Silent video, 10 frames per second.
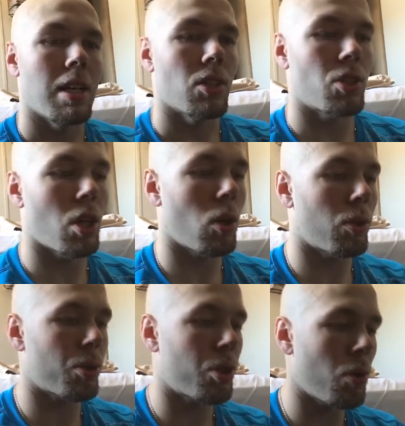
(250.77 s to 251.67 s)
So
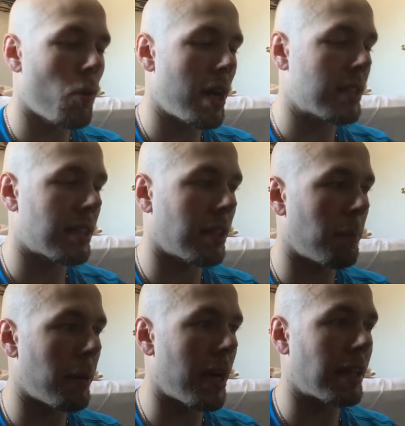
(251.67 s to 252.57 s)
there's 2 ways to
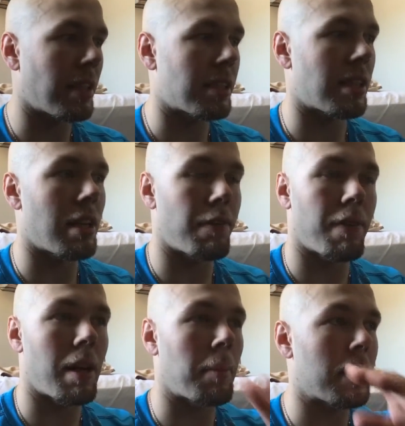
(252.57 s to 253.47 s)
combat this.
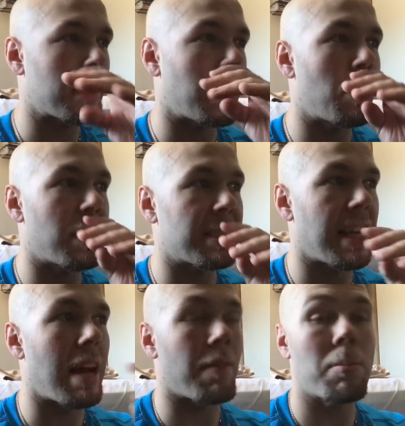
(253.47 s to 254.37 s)
And I'm not saying you guys
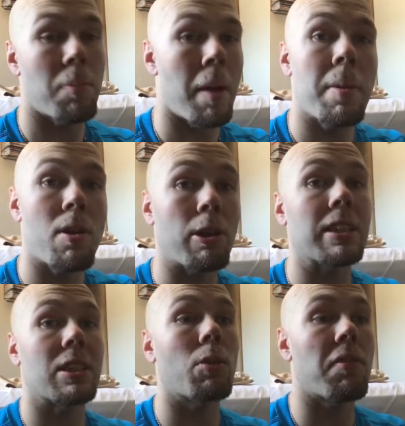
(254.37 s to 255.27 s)
have, maybe you
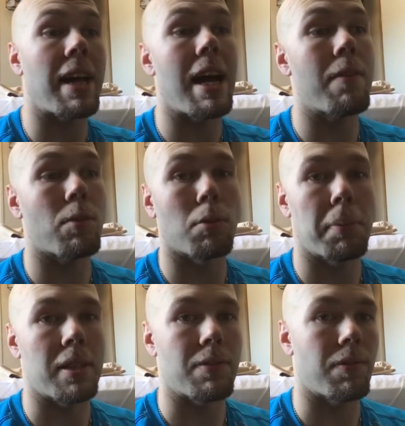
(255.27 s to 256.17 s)
guys still even have your old
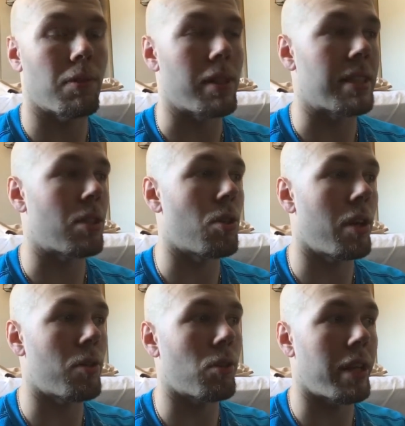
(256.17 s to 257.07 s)
PS3s and
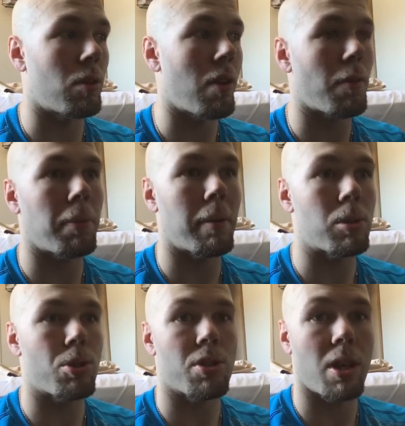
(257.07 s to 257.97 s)
you're like, you never play them
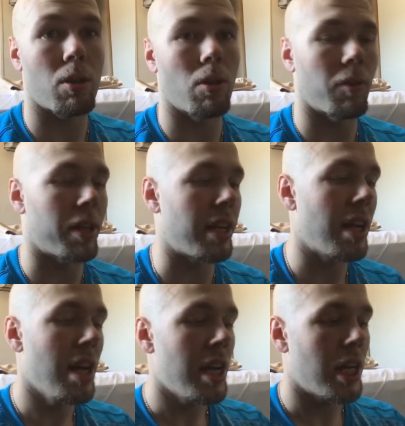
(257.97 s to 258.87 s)
because you're scared they'll overheat.
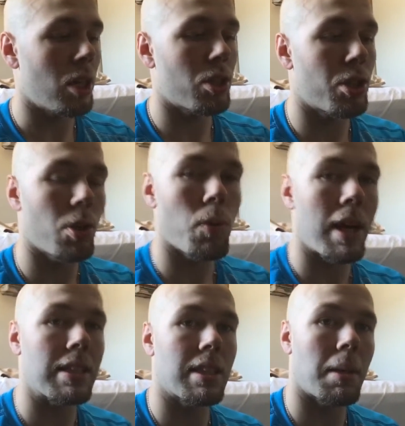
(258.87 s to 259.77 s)
Here's 2
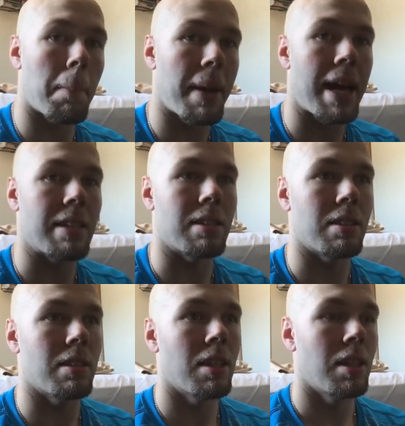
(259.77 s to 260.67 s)
ways to combat
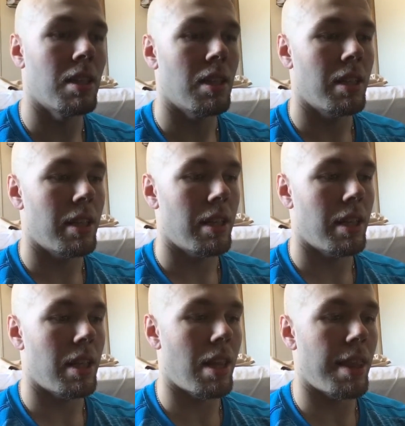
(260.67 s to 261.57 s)

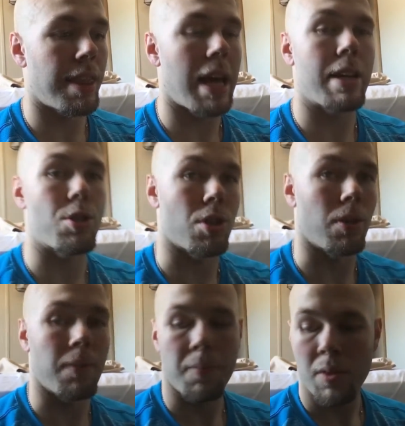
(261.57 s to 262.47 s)
that issue.
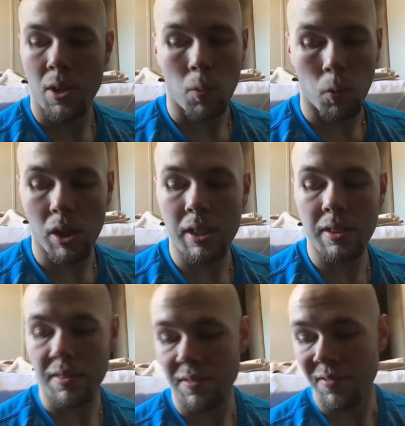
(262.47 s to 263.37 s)
One,